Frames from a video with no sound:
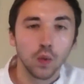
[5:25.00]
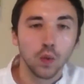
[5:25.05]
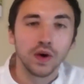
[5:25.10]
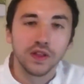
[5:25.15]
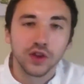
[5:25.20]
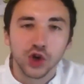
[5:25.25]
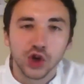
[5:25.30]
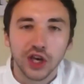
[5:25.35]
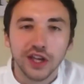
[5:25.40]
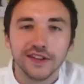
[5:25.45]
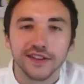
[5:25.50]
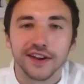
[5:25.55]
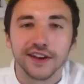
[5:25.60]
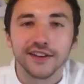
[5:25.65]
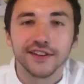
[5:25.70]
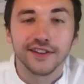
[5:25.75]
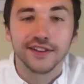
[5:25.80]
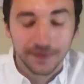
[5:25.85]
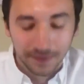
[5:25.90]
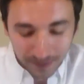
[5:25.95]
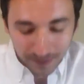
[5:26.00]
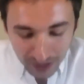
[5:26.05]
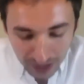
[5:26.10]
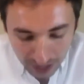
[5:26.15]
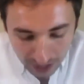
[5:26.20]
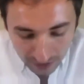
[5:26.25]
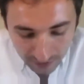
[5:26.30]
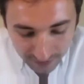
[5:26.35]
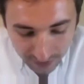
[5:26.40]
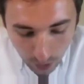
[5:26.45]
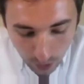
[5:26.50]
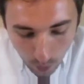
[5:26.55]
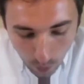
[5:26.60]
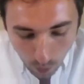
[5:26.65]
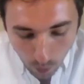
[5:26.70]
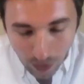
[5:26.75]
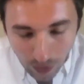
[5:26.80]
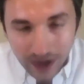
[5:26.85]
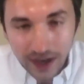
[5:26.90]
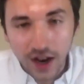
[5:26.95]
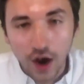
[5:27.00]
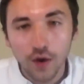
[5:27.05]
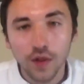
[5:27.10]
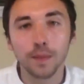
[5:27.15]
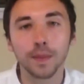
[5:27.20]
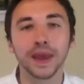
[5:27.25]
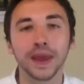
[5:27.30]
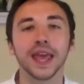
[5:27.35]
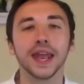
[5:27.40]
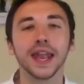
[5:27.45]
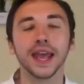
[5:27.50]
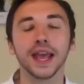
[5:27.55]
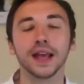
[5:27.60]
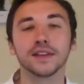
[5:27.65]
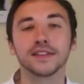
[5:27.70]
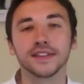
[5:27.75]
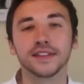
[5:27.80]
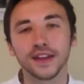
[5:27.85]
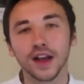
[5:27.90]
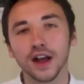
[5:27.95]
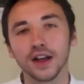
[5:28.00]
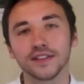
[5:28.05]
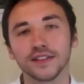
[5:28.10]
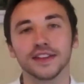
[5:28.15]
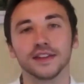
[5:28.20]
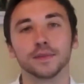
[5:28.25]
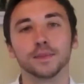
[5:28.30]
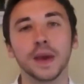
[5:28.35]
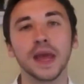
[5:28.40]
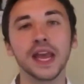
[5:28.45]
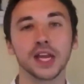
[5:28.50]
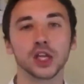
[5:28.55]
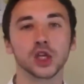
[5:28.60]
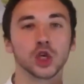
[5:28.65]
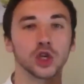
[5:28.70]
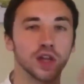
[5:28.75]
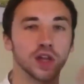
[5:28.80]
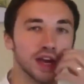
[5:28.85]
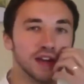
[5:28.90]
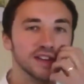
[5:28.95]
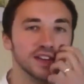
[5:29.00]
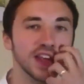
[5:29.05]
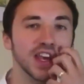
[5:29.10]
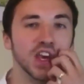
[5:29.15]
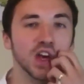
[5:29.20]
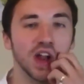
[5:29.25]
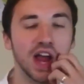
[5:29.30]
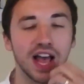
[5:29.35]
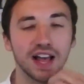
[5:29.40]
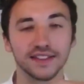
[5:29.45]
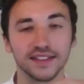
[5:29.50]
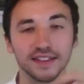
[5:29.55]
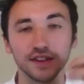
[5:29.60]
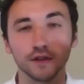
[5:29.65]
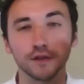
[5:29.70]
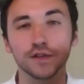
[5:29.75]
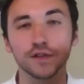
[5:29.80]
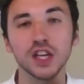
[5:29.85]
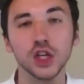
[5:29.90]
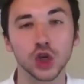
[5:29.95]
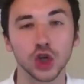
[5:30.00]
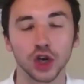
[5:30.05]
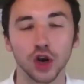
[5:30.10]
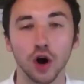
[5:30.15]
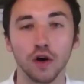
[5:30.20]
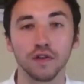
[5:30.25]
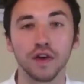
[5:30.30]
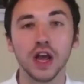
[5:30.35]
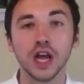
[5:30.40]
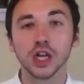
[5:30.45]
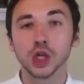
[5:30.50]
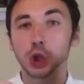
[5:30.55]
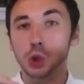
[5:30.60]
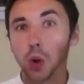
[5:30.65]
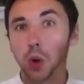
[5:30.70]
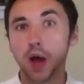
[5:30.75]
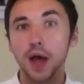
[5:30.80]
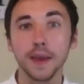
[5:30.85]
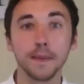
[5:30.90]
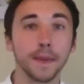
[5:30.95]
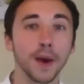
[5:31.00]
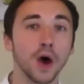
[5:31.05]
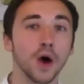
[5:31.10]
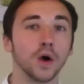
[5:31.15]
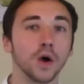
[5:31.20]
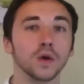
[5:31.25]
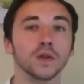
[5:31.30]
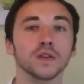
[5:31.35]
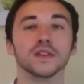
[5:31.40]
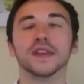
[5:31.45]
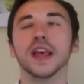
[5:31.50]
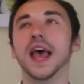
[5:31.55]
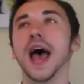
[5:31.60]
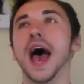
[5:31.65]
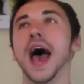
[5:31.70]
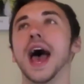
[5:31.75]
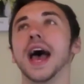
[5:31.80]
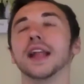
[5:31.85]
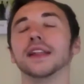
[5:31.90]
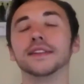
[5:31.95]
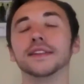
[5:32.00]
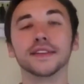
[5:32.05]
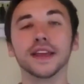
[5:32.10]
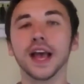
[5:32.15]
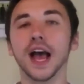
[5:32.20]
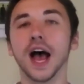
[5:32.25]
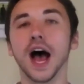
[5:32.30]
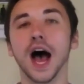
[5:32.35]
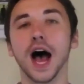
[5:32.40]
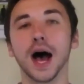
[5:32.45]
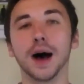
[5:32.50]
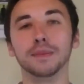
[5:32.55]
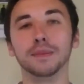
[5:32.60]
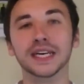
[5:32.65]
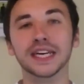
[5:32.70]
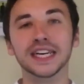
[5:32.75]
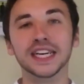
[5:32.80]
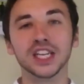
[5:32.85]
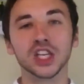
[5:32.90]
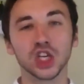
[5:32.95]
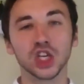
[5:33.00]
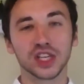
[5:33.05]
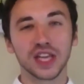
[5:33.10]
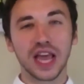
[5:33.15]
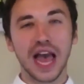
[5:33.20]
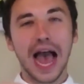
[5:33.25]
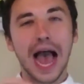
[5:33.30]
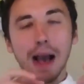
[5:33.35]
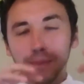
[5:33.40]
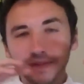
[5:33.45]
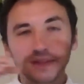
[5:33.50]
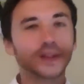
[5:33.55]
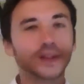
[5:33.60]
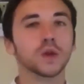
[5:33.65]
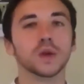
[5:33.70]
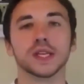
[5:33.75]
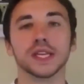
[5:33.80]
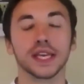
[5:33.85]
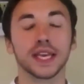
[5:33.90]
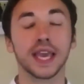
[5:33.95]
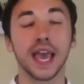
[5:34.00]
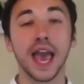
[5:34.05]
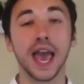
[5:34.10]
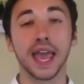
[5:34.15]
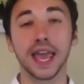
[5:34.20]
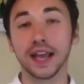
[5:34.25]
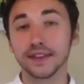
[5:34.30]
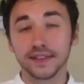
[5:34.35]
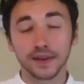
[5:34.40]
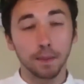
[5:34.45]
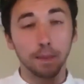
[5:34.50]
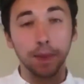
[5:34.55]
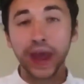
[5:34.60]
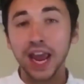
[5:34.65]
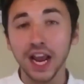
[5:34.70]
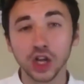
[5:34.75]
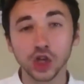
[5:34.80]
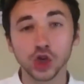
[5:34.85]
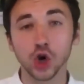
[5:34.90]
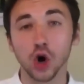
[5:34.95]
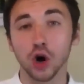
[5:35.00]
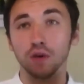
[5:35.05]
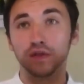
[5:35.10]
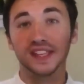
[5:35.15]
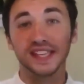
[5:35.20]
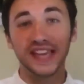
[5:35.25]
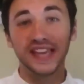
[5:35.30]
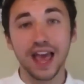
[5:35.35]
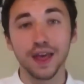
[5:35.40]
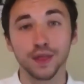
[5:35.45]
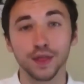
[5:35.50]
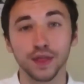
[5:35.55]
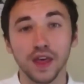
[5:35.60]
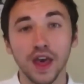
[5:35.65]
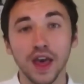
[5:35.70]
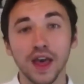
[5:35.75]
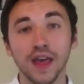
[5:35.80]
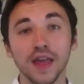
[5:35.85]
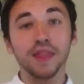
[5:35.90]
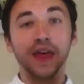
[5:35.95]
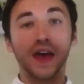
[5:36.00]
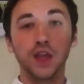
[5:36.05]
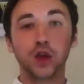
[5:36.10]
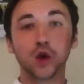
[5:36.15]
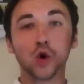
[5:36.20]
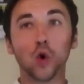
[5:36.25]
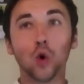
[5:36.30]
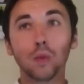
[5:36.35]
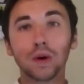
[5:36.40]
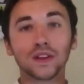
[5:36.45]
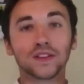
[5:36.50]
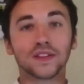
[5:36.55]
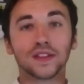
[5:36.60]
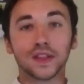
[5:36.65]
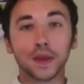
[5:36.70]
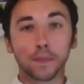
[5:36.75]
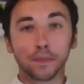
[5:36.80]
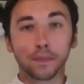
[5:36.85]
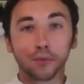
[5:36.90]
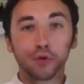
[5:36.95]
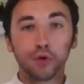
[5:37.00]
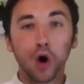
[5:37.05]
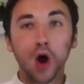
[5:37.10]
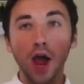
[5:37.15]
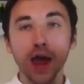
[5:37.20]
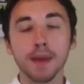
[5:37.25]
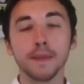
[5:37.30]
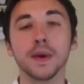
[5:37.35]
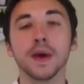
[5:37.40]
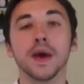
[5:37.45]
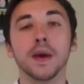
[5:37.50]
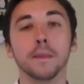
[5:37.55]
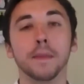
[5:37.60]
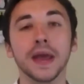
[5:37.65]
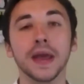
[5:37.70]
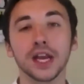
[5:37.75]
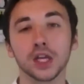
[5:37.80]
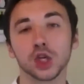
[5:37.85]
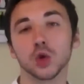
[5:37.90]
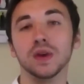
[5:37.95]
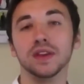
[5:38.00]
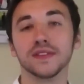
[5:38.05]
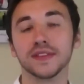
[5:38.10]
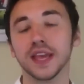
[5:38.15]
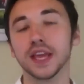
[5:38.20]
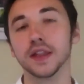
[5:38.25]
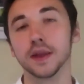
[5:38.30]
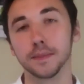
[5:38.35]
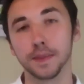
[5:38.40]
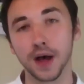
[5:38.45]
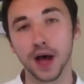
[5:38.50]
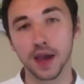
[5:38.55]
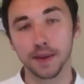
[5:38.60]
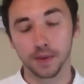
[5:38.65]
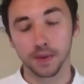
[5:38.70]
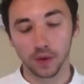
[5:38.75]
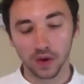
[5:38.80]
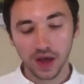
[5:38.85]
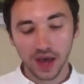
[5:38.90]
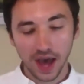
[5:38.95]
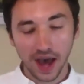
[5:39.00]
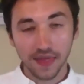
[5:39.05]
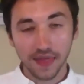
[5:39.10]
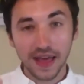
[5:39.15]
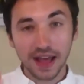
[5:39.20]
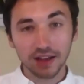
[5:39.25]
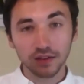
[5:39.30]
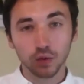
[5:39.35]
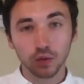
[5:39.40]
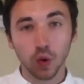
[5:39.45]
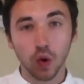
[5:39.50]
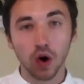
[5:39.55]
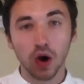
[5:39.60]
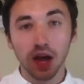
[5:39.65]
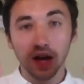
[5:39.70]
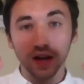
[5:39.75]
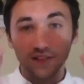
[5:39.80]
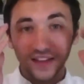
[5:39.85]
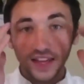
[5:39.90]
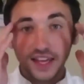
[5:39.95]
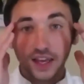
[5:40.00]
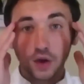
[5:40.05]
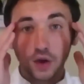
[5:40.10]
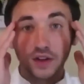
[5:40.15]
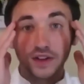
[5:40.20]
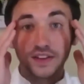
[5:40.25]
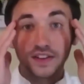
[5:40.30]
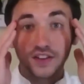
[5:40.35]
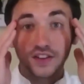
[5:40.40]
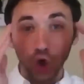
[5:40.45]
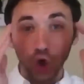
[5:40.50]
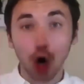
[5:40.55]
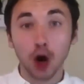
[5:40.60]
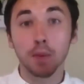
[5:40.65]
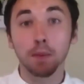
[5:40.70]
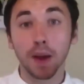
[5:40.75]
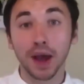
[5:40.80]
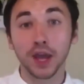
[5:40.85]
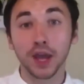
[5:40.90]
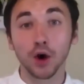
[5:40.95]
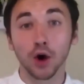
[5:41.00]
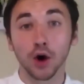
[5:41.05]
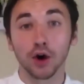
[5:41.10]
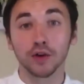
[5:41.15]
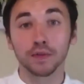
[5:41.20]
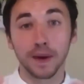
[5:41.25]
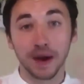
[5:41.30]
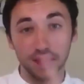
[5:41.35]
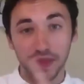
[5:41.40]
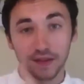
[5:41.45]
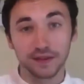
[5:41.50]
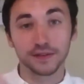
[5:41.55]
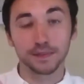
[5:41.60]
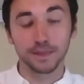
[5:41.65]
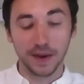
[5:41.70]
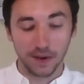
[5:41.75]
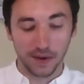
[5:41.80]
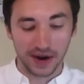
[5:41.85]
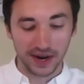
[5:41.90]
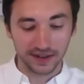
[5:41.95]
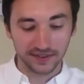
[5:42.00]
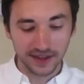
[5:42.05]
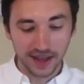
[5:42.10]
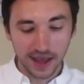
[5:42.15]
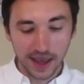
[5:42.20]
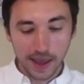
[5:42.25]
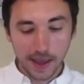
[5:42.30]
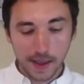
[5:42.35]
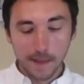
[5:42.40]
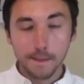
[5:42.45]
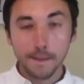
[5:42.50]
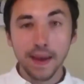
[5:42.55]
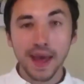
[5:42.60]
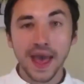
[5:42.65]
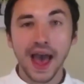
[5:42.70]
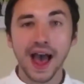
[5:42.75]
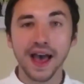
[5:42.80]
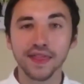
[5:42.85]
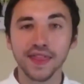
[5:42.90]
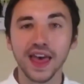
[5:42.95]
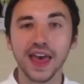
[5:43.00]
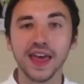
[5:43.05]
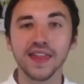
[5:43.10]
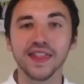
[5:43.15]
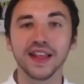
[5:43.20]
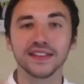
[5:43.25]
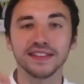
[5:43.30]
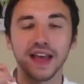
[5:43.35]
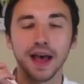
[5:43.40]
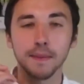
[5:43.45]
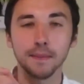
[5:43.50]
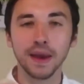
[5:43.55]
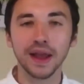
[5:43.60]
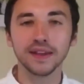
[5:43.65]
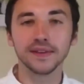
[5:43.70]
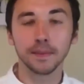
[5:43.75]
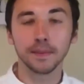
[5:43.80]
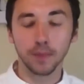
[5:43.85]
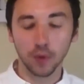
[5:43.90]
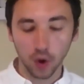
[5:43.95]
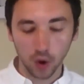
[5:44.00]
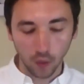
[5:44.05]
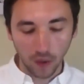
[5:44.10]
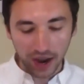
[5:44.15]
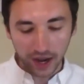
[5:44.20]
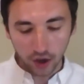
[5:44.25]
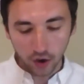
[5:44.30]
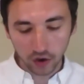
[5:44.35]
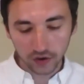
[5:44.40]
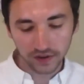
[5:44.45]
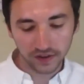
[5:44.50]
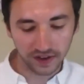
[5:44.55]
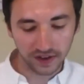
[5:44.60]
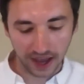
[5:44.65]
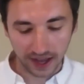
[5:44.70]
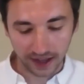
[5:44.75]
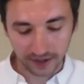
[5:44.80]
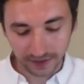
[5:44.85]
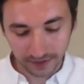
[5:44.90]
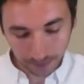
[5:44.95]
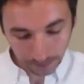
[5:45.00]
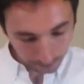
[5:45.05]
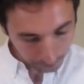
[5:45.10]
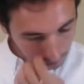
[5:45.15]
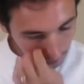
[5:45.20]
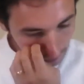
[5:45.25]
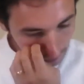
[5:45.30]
with Jesus. So we know the beginning, it starts this picture that Ezekiel has, this vision of dry bones and just absolute decay. It's a picture of death, that you almost the prime picture we see in the Bible. And that's what Ezekiel is shown by God, by the Spirit. And then there's that amazing point where God says